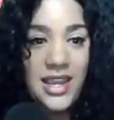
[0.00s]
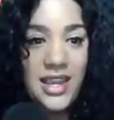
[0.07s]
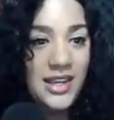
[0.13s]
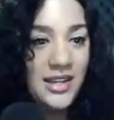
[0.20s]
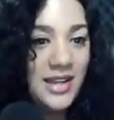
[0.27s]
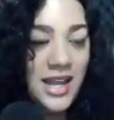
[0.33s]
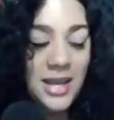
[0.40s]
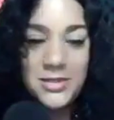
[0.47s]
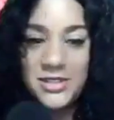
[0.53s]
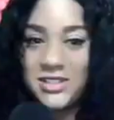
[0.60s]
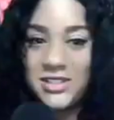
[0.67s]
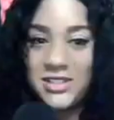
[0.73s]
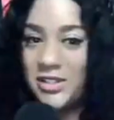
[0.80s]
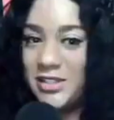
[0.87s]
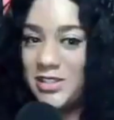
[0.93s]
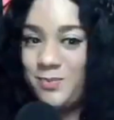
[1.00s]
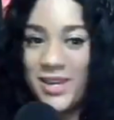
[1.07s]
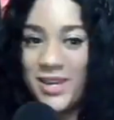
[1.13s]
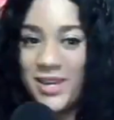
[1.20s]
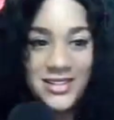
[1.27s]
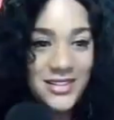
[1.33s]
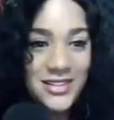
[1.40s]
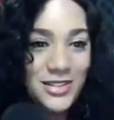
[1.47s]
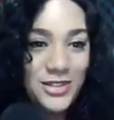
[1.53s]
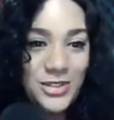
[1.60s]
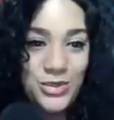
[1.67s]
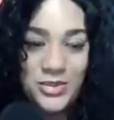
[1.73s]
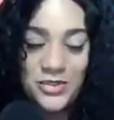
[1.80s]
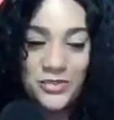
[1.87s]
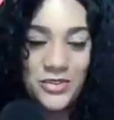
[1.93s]
and I'm still expected to
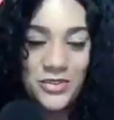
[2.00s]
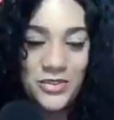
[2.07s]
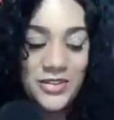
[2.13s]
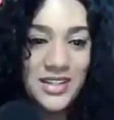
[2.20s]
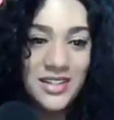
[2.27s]
do different